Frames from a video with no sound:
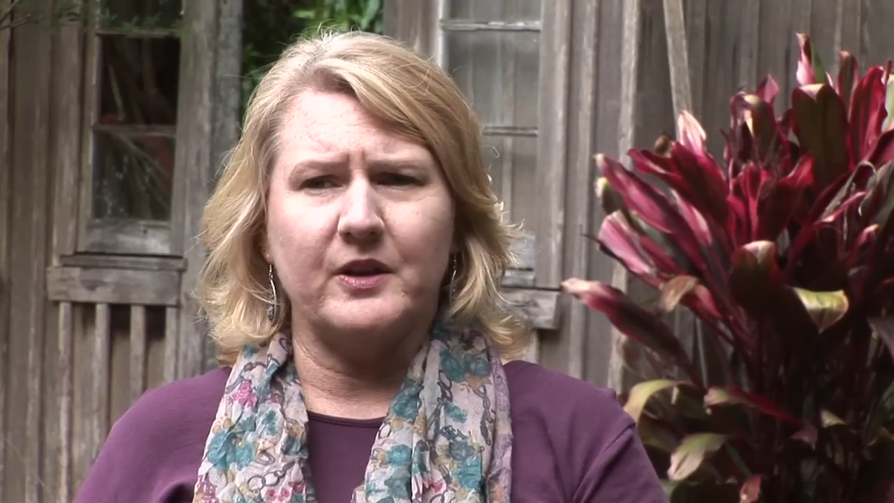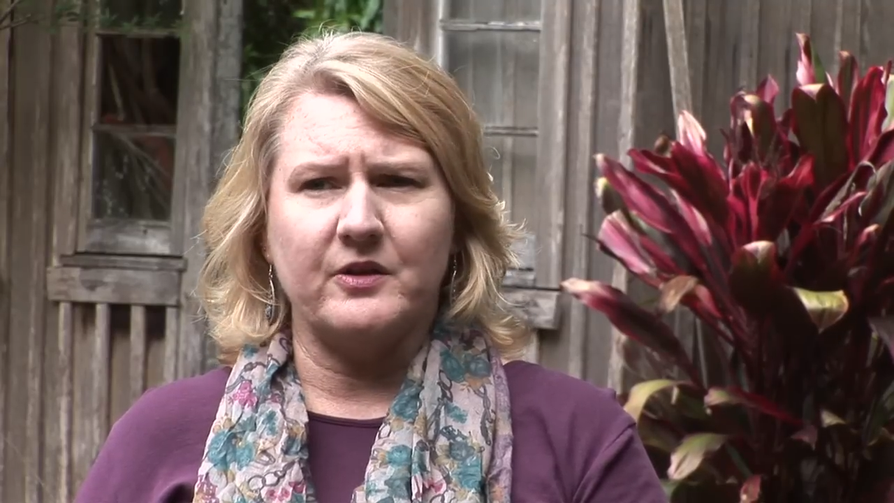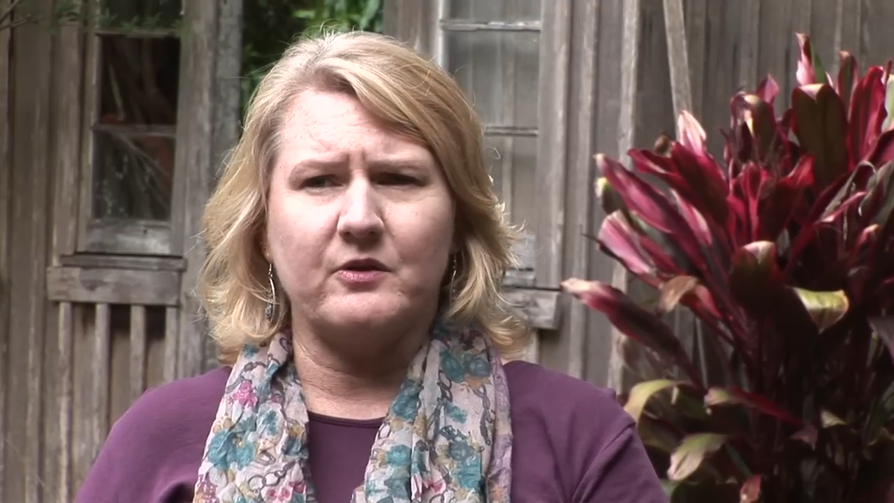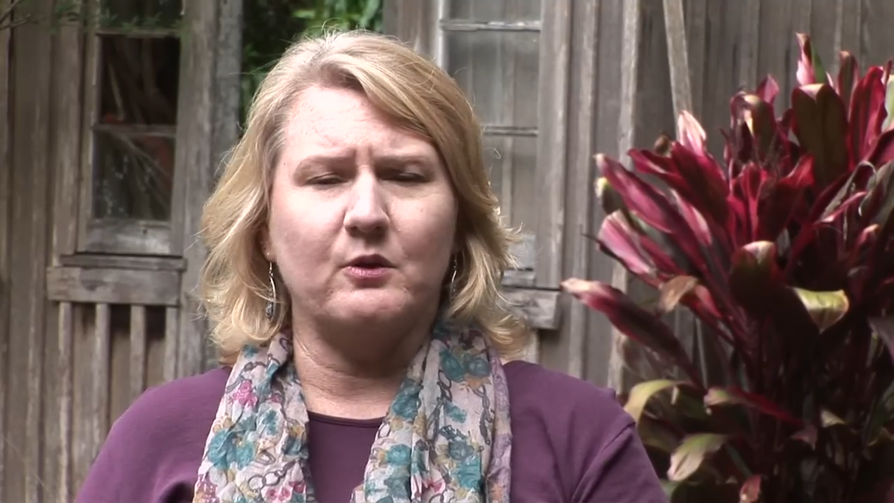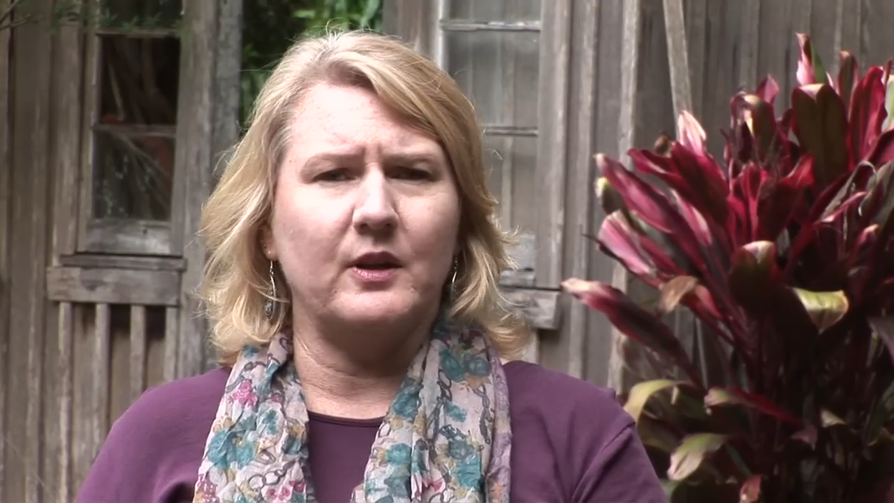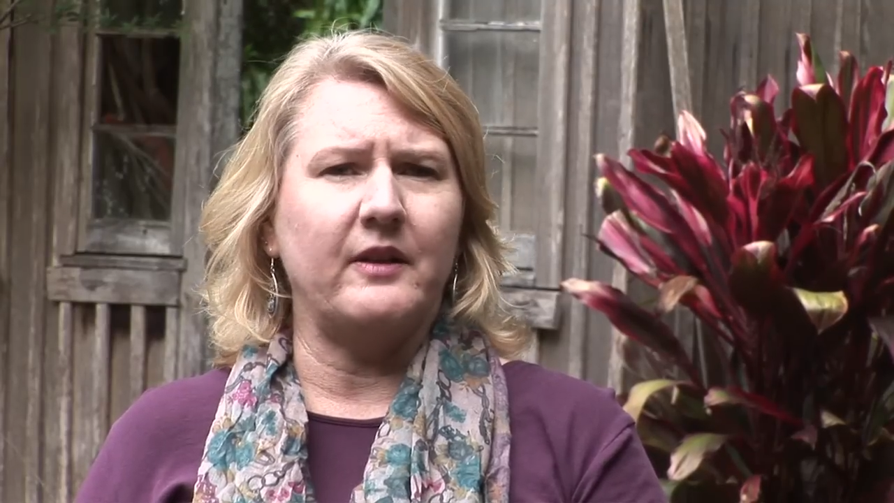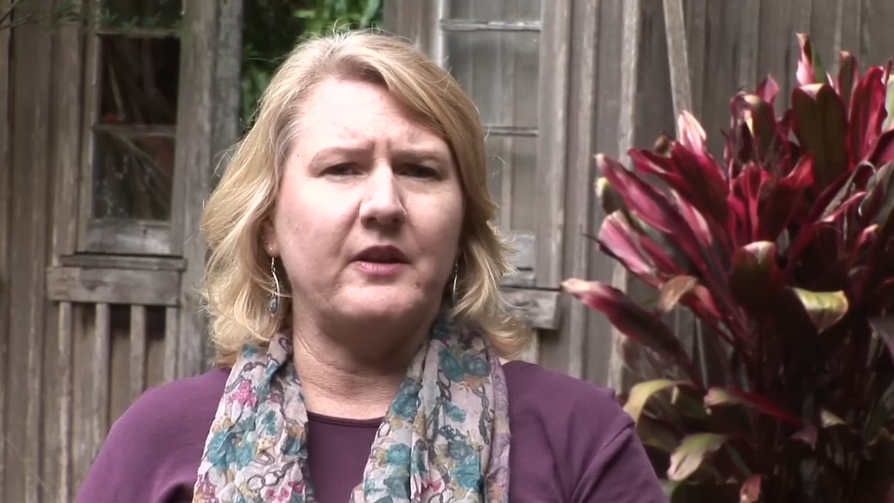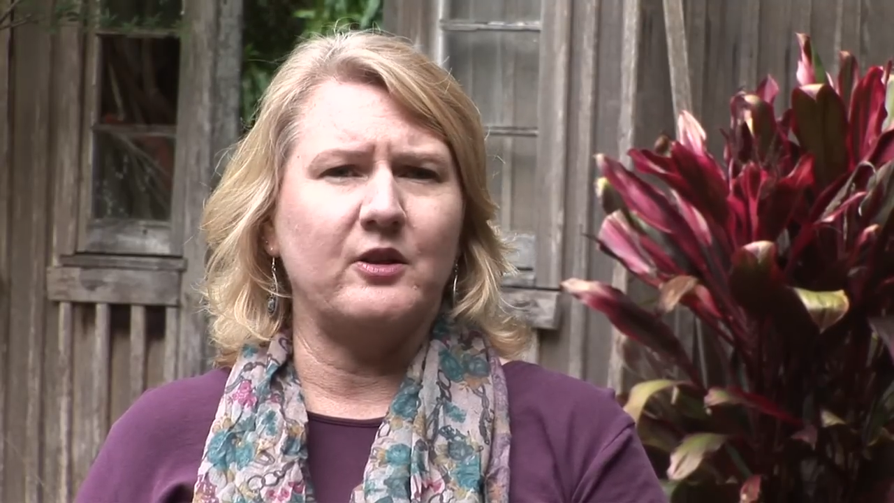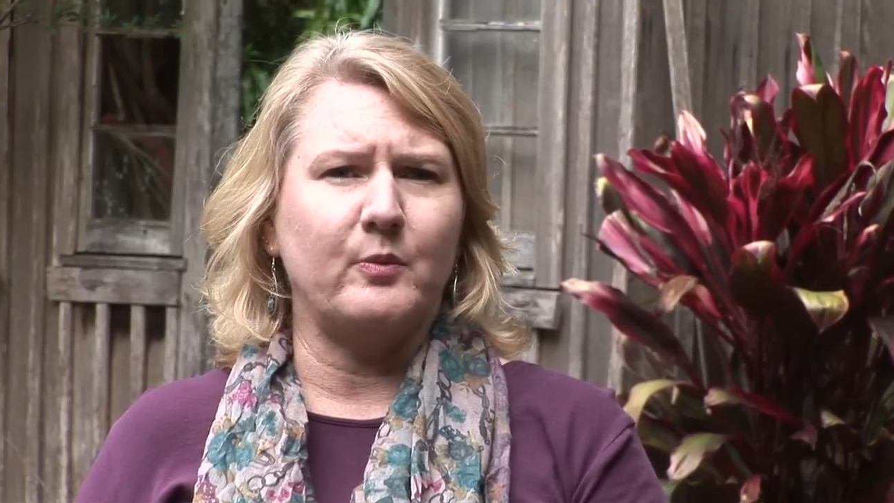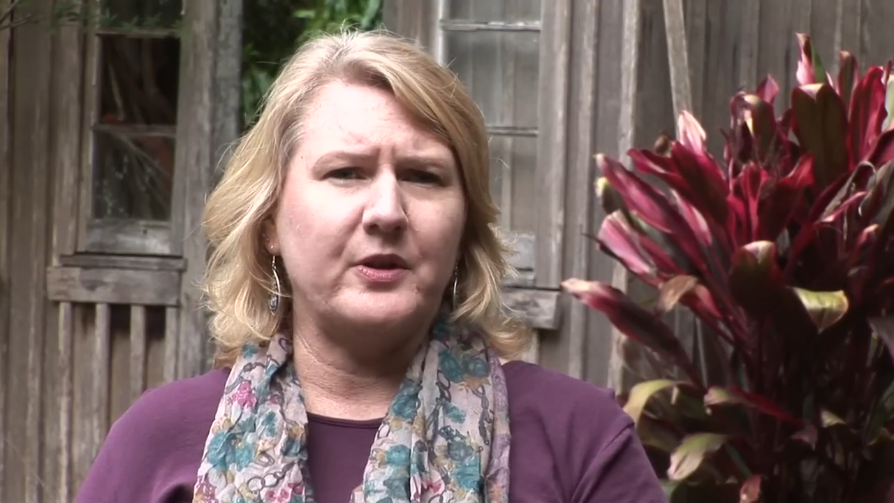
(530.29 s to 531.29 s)
are just all out
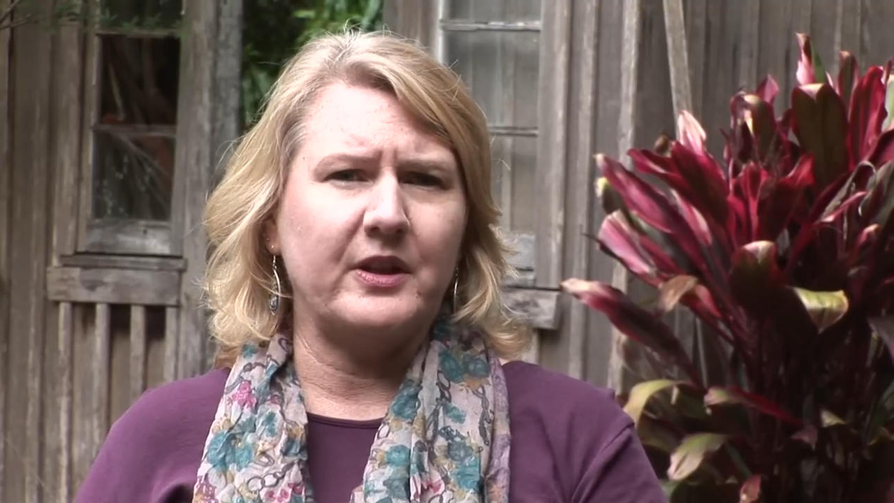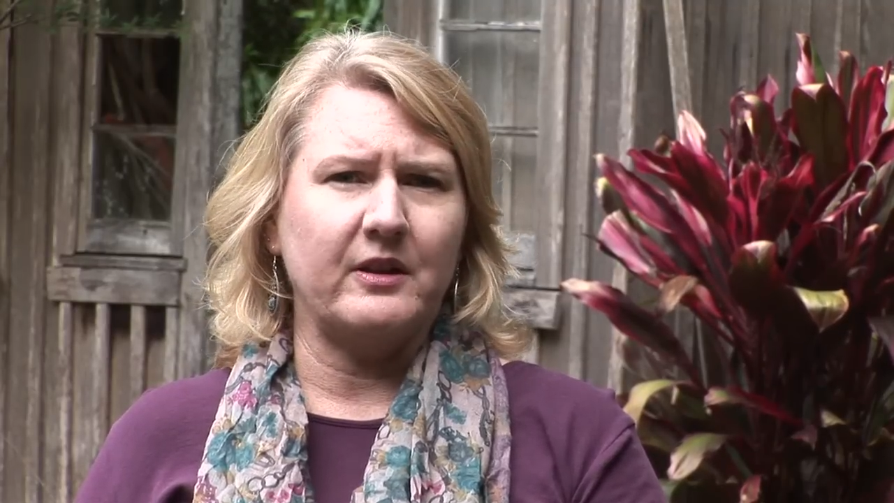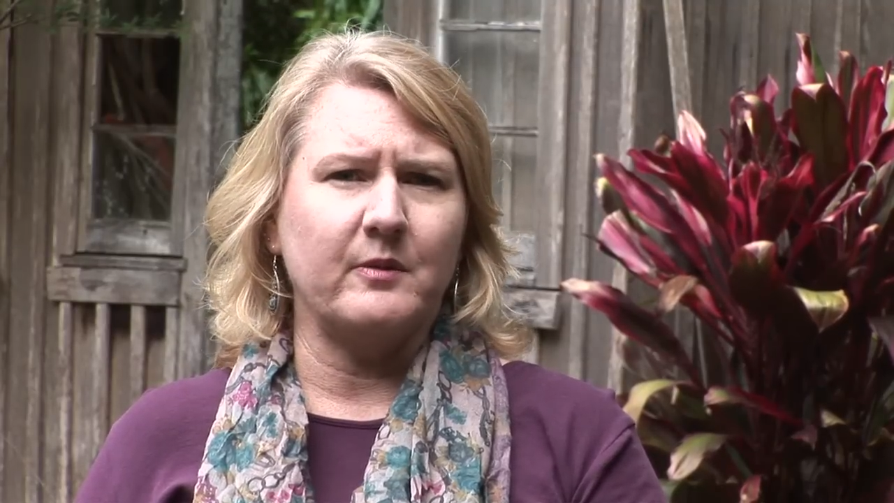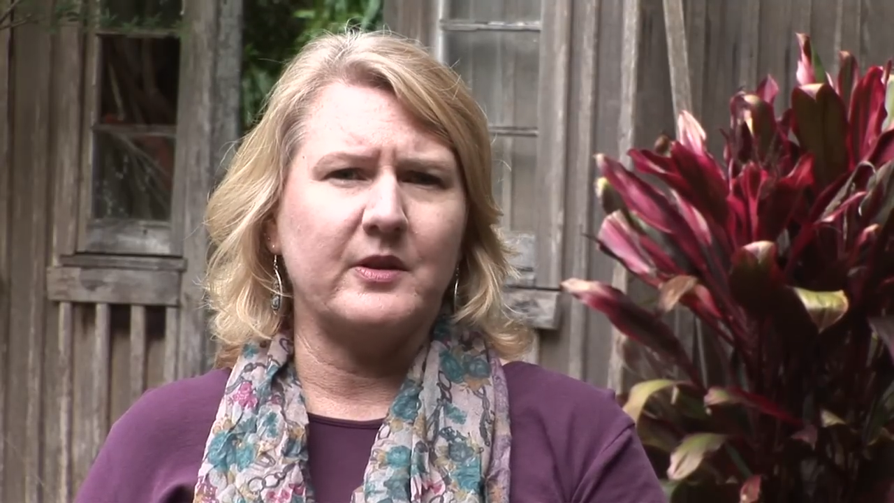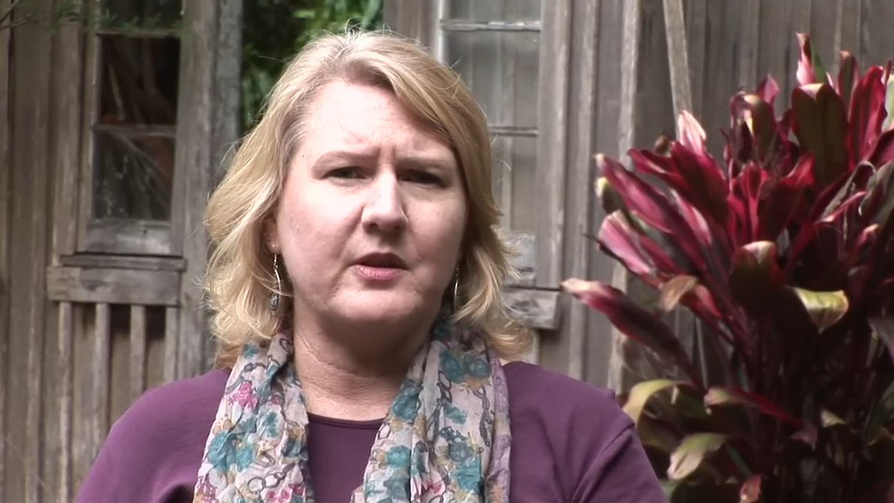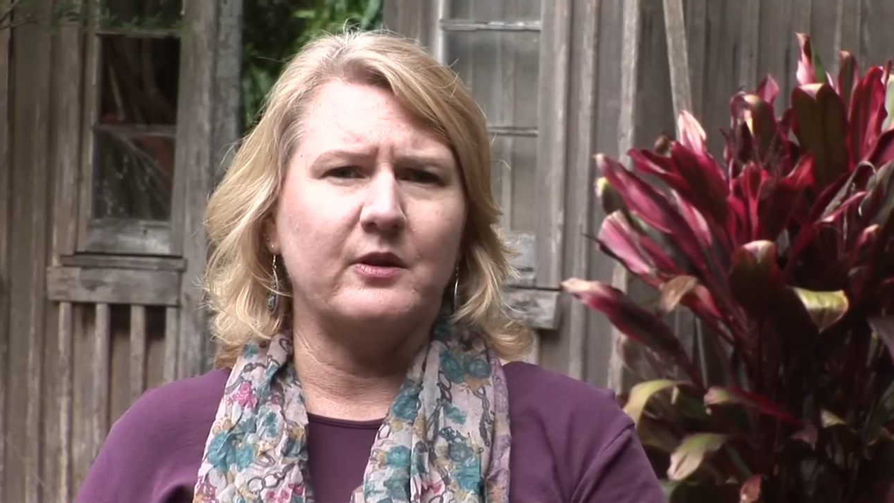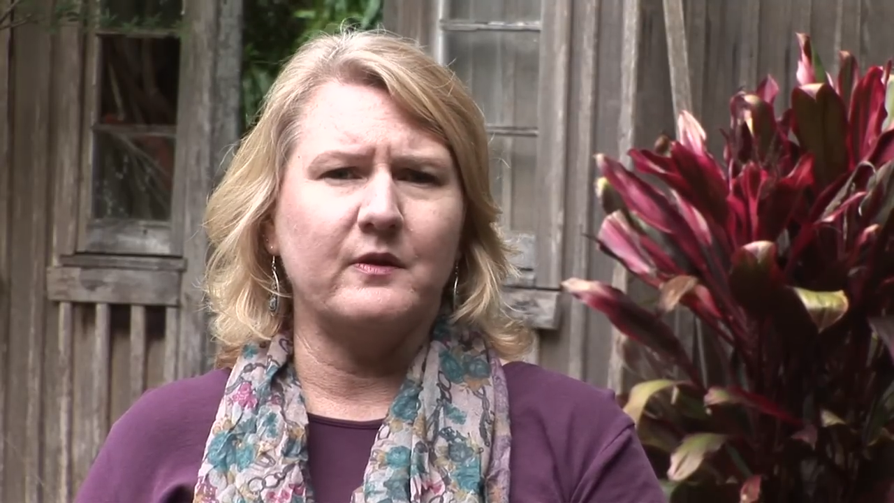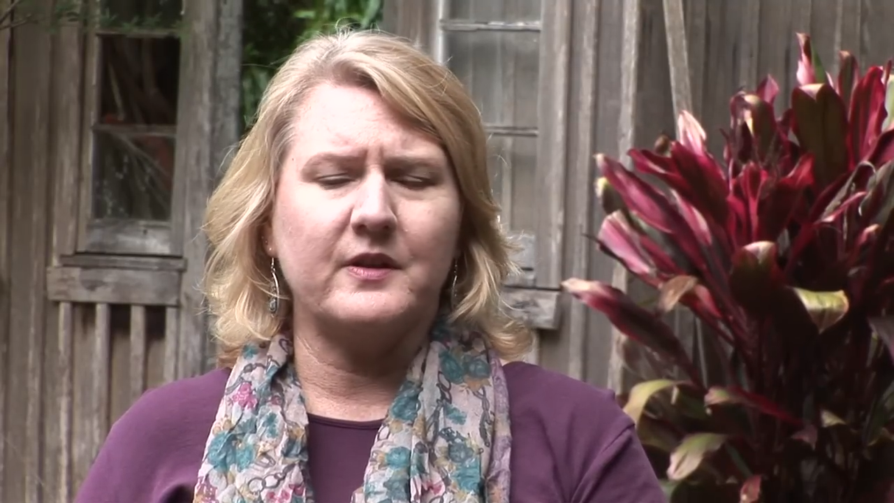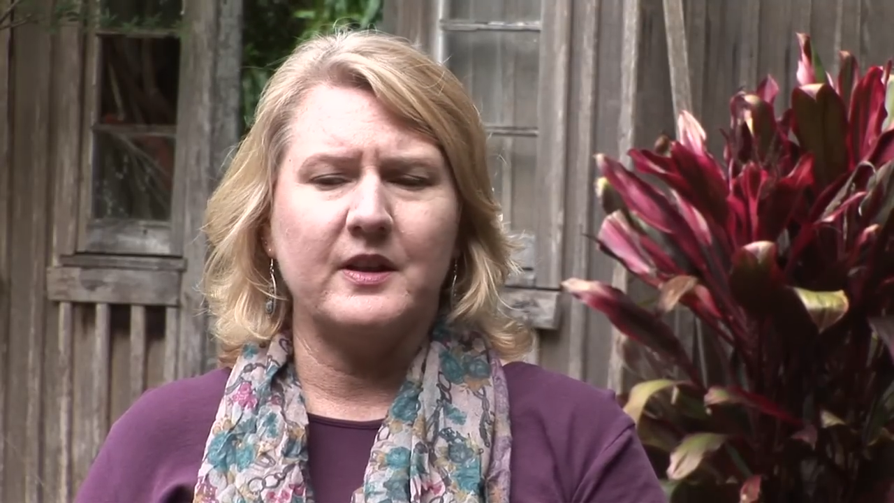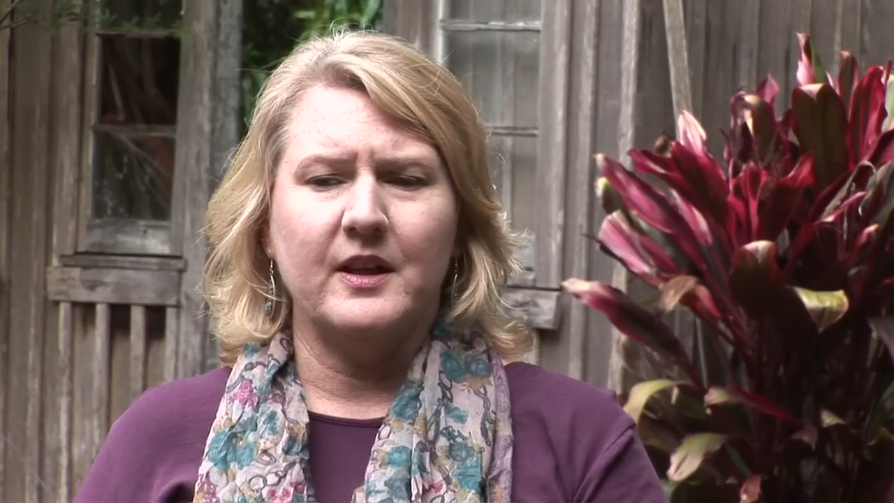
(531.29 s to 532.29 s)
there to protect
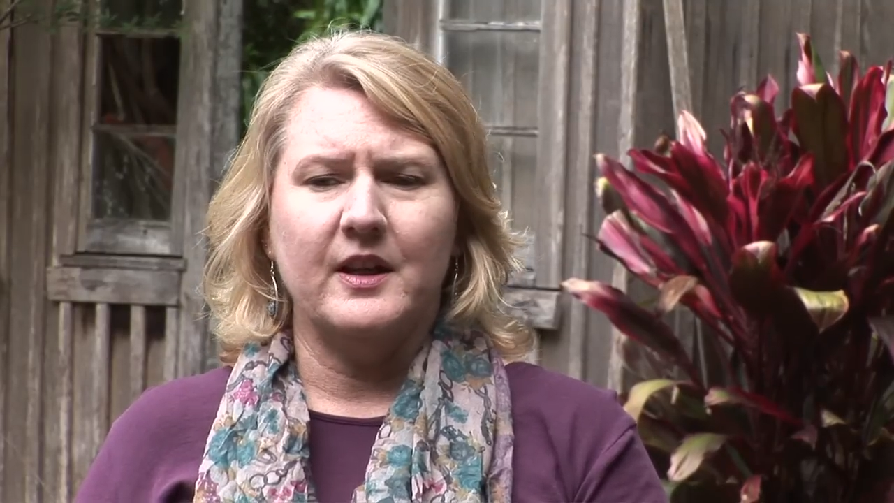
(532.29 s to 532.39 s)
themselves.